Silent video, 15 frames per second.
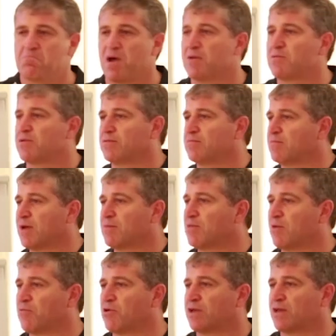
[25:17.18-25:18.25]
maybe maybe
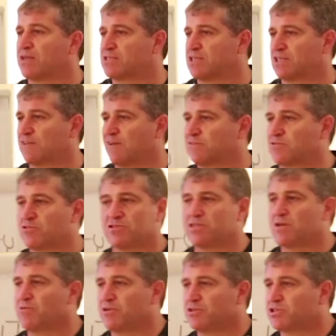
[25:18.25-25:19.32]
they weren't getting successful because
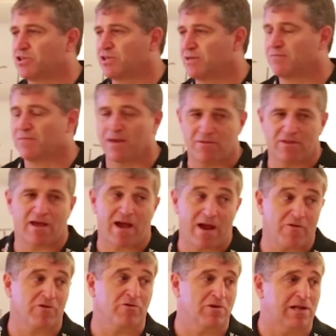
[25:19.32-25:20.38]
they weren't cheating. Maybe they
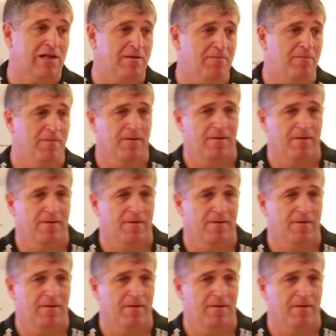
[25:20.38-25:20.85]
are a good club.